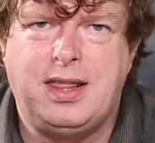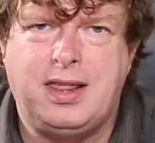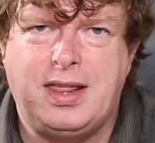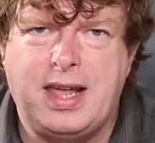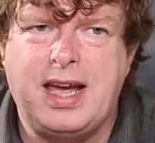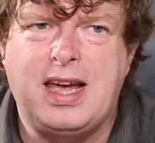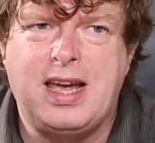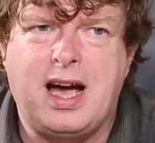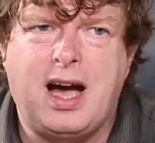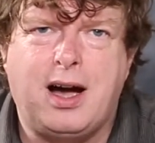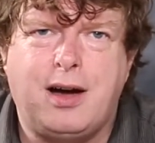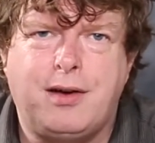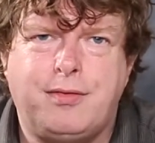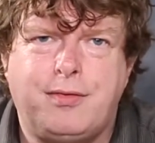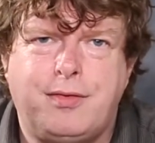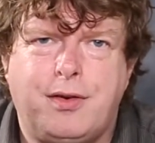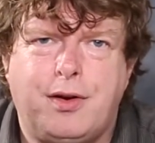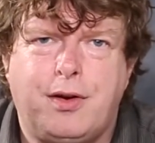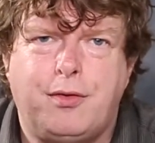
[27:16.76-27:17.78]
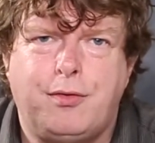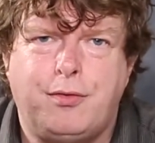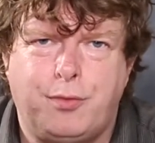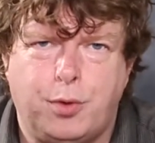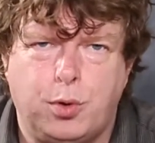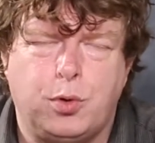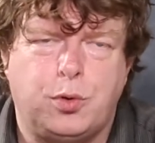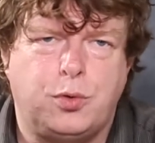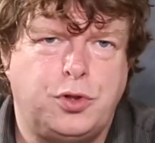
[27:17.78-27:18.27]
They have
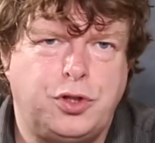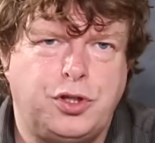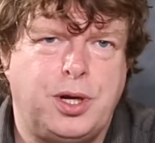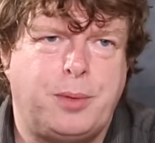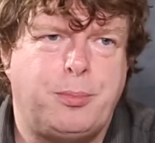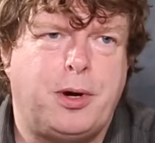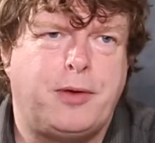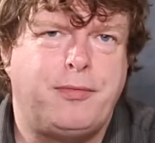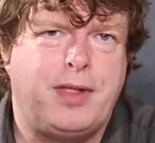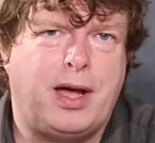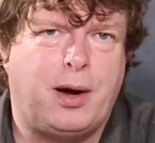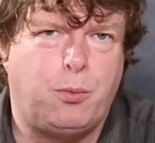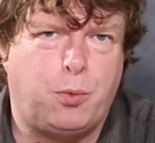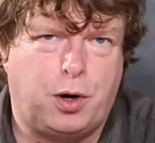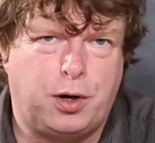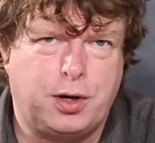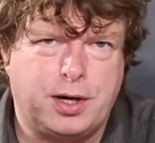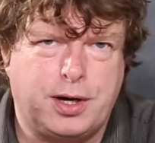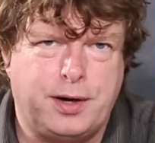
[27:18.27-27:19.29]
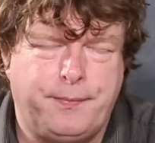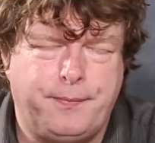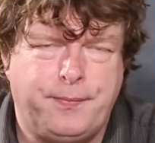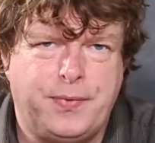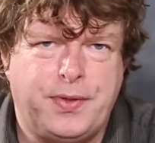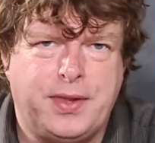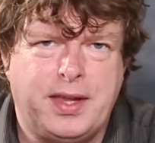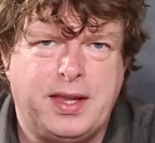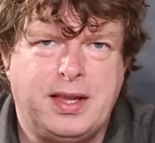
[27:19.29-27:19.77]
full ownership of that work.
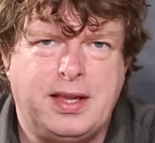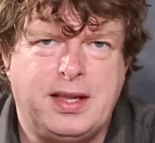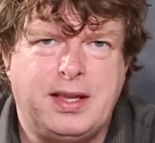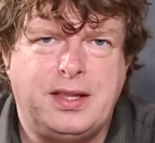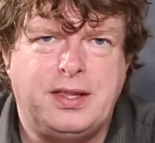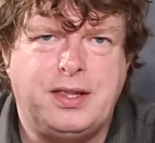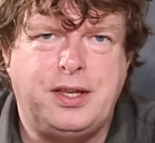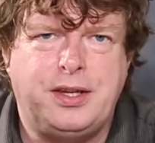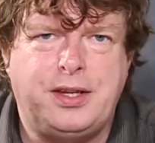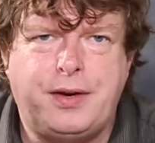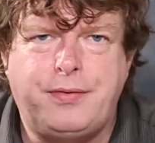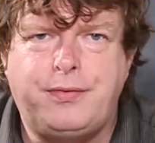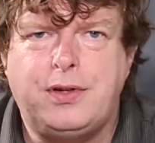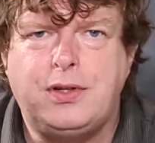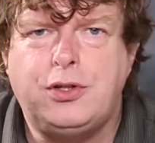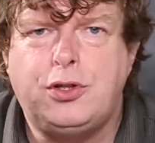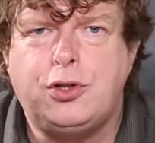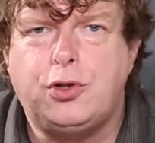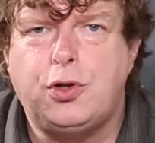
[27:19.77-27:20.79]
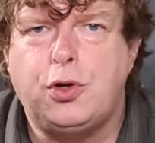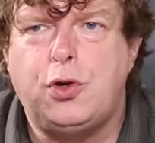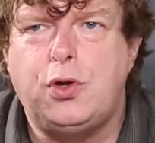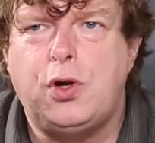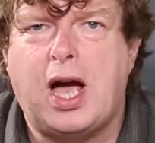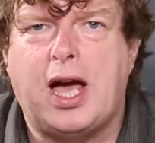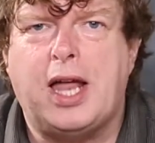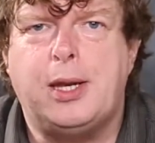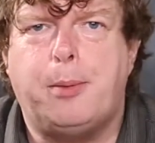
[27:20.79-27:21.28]
The difference
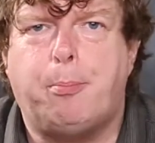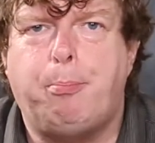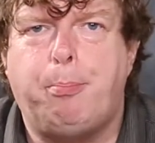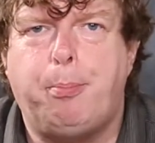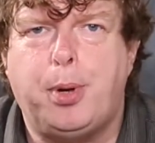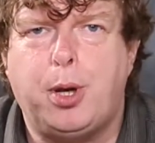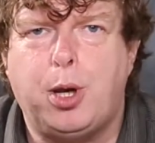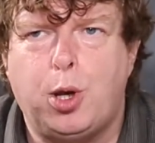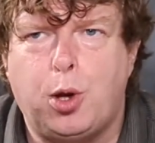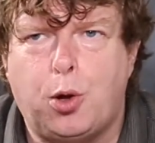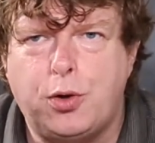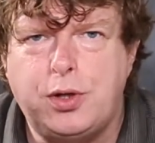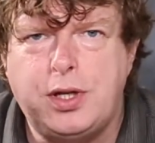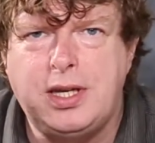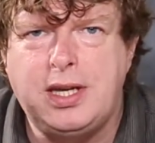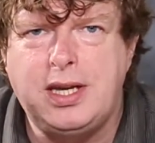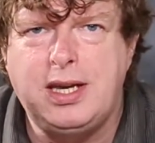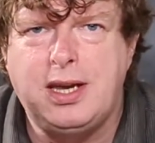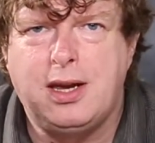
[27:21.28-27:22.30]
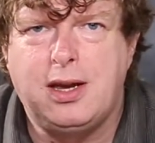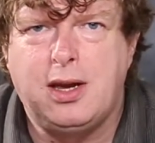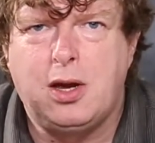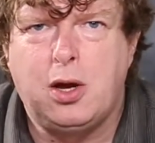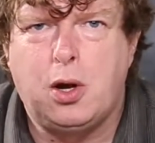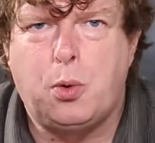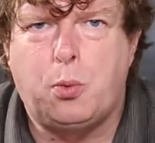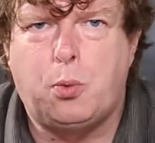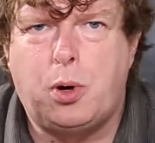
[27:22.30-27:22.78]
to an employee,
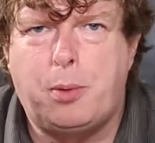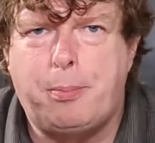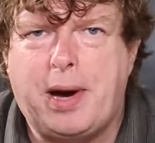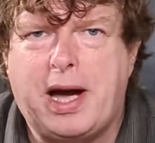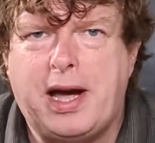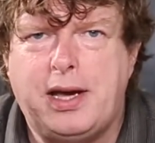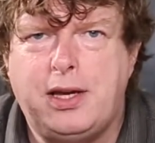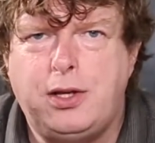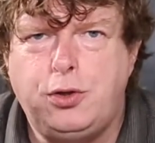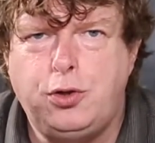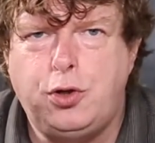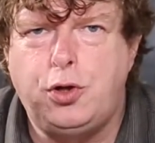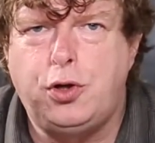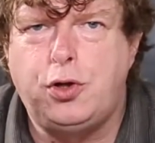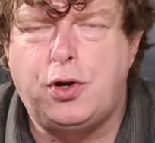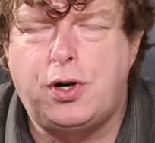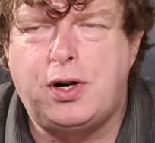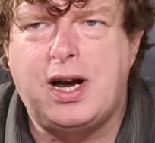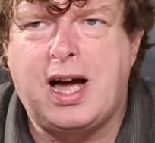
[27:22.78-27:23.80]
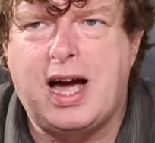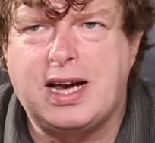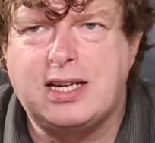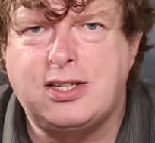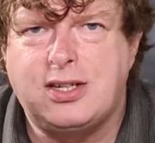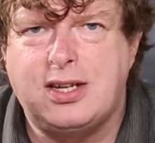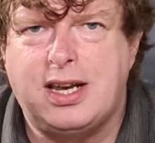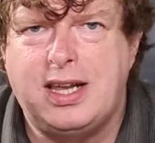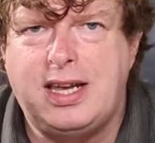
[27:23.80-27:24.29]
whereby you are
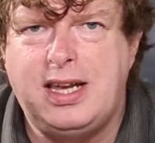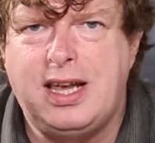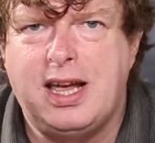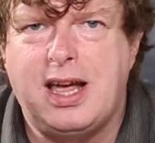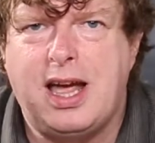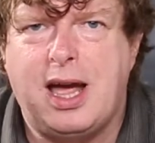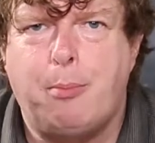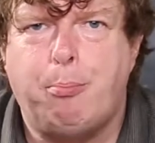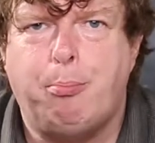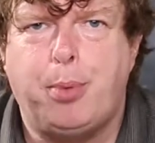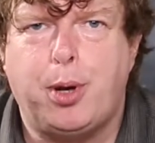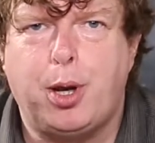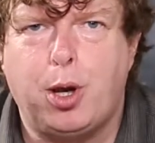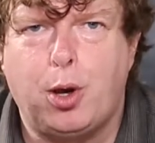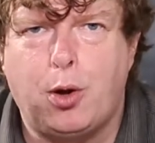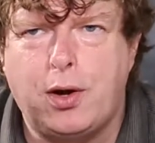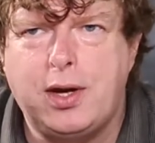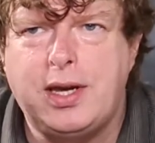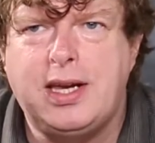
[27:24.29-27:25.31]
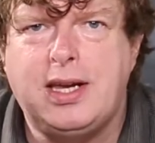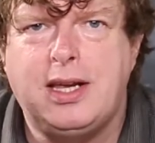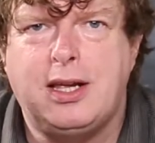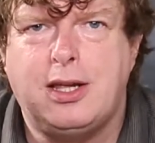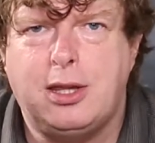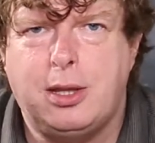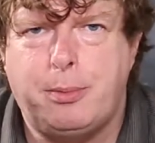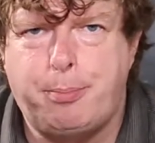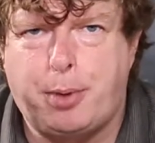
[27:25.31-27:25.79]
actually employing
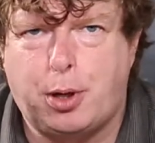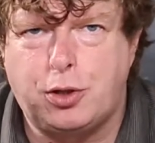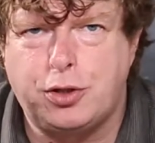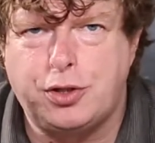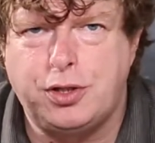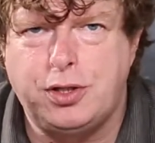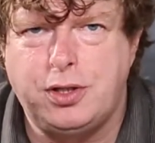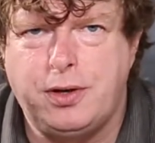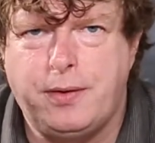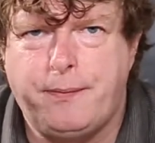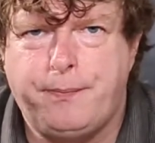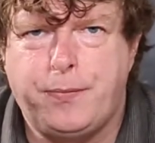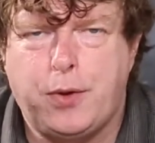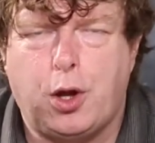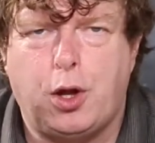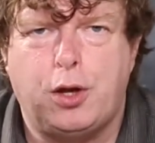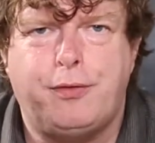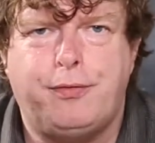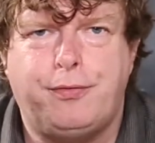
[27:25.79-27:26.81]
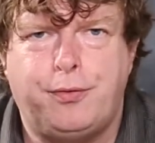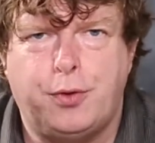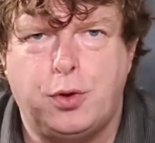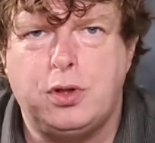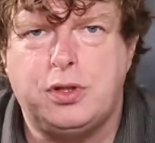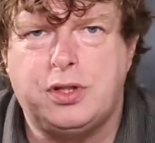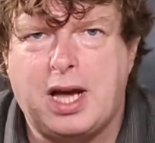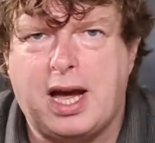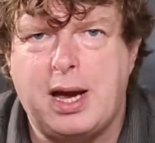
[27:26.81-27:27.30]
the person on a
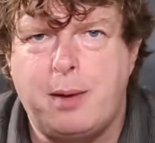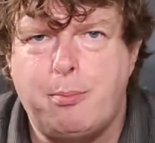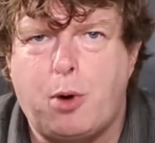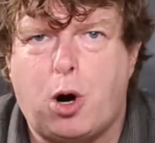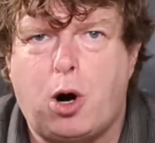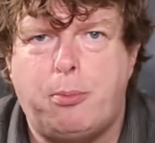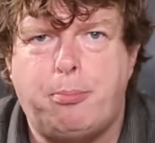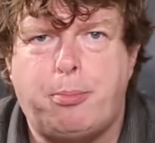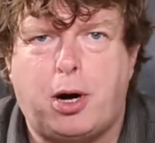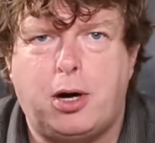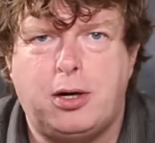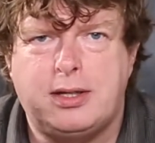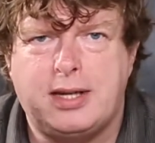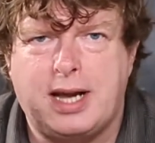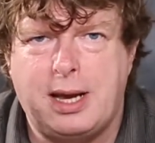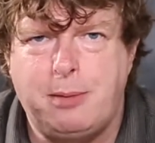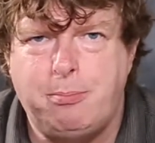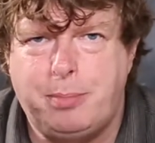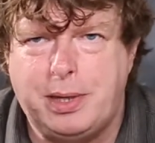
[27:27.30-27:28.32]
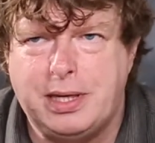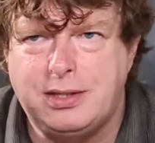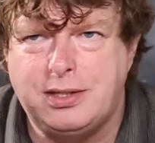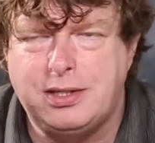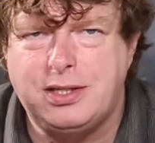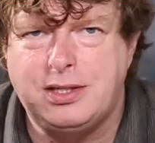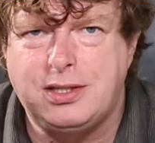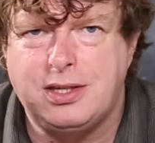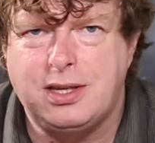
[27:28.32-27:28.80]
full-time or part-time
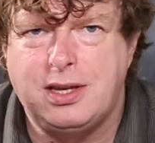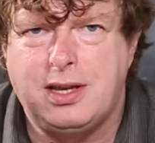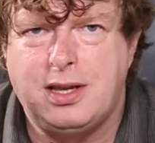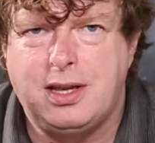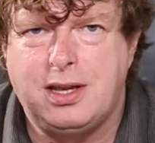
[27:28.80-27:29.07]
basis,